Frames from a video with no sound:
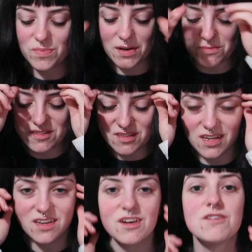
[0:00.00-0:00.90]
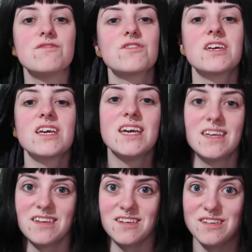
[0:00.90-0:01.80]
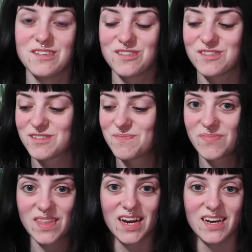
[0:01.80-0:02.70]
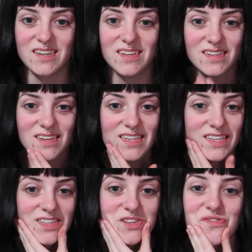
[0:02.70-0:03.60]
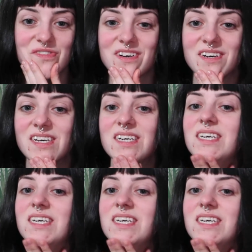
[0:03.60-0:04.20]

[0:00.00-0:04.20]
I'm sick of looking hideous and I need to cover